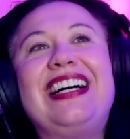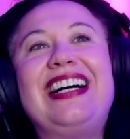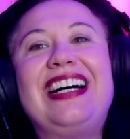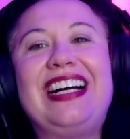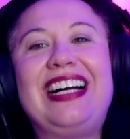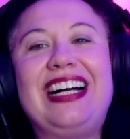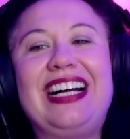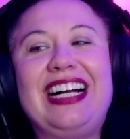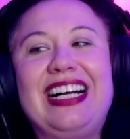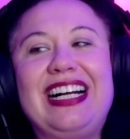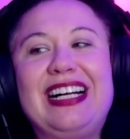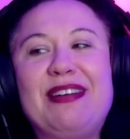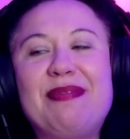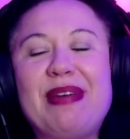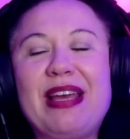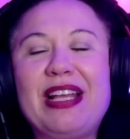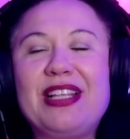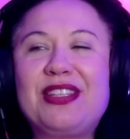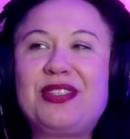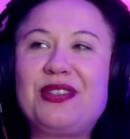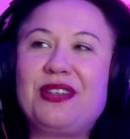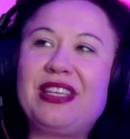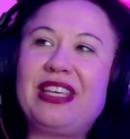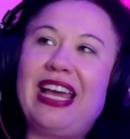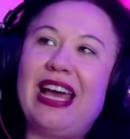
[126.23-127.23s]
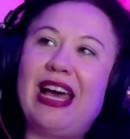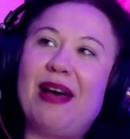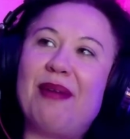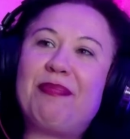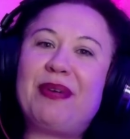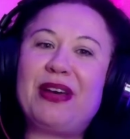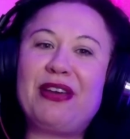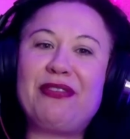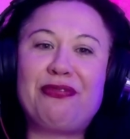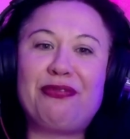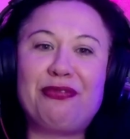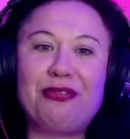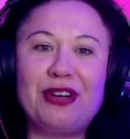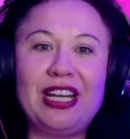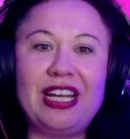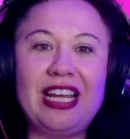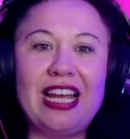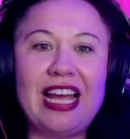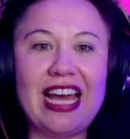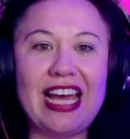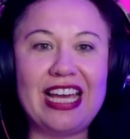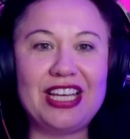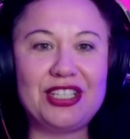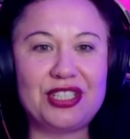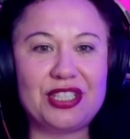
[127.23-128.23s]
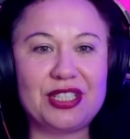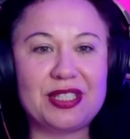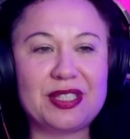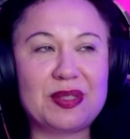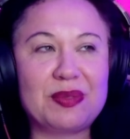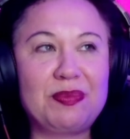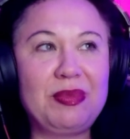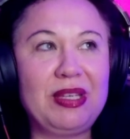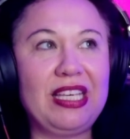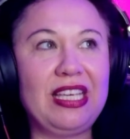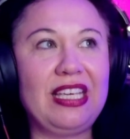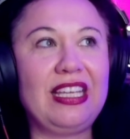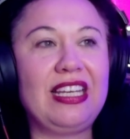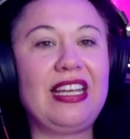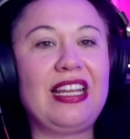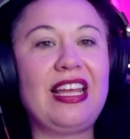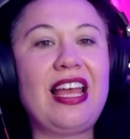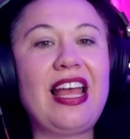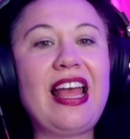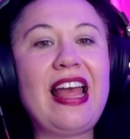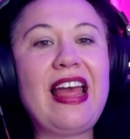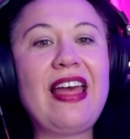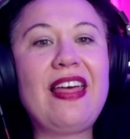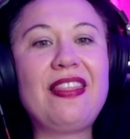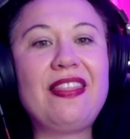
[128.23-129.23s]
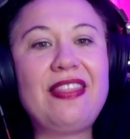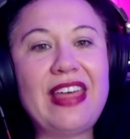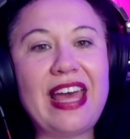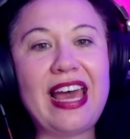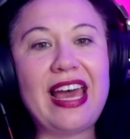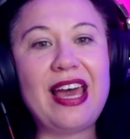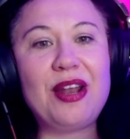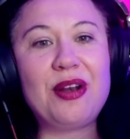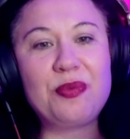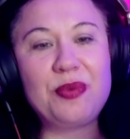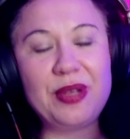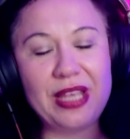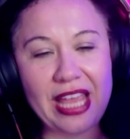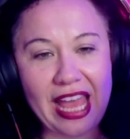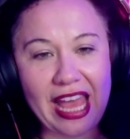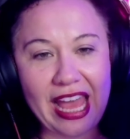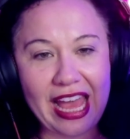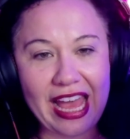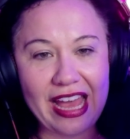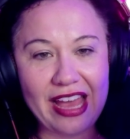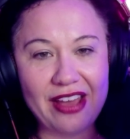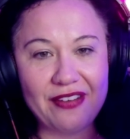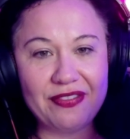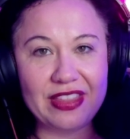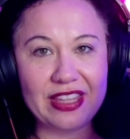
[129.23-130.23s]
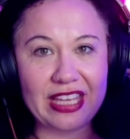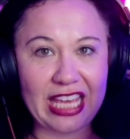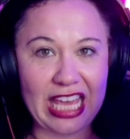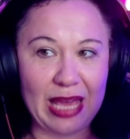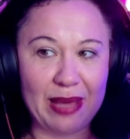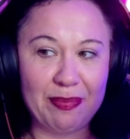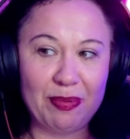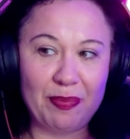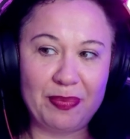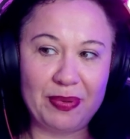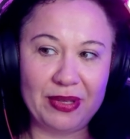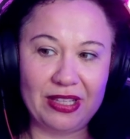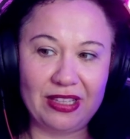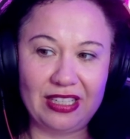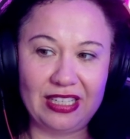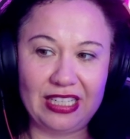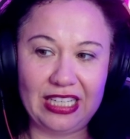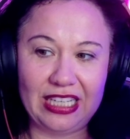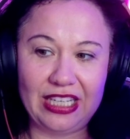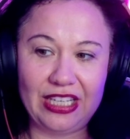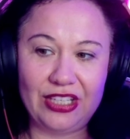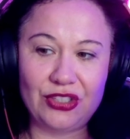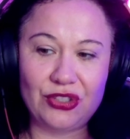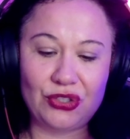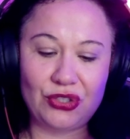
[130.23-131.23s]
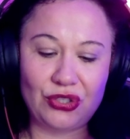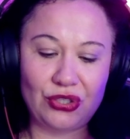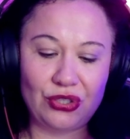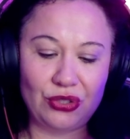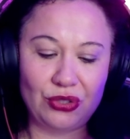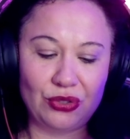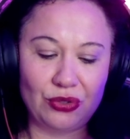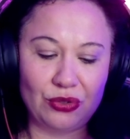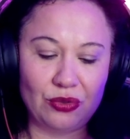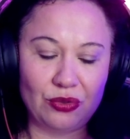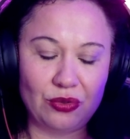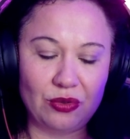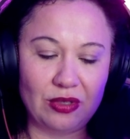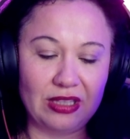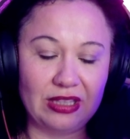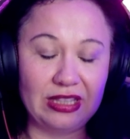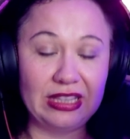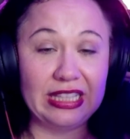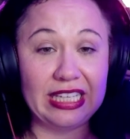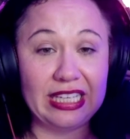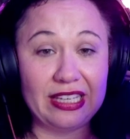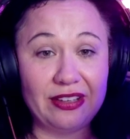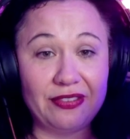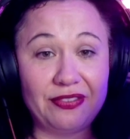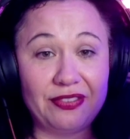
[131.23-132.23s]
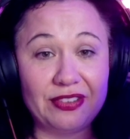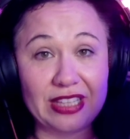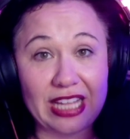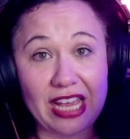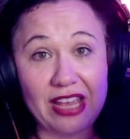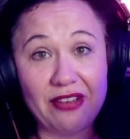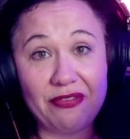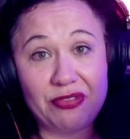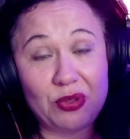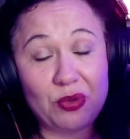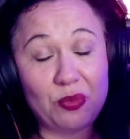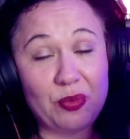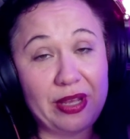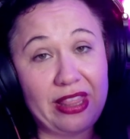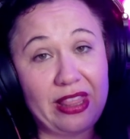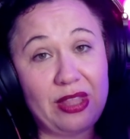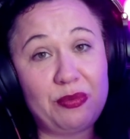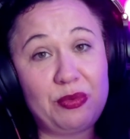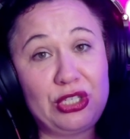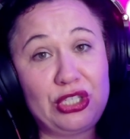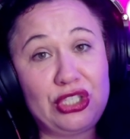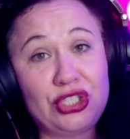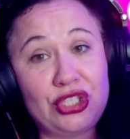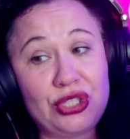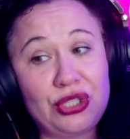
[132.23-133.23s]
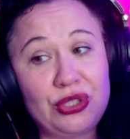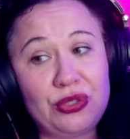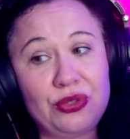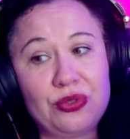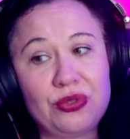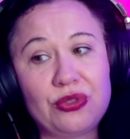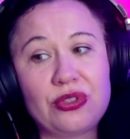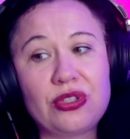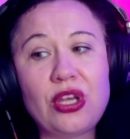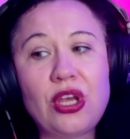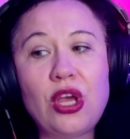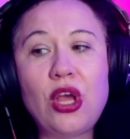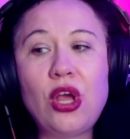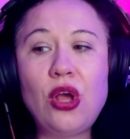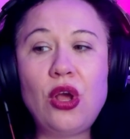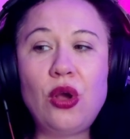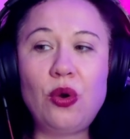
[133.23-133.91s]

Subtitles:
And so, yeah, by free, I just mean that we have the capability to live life the way that we choose,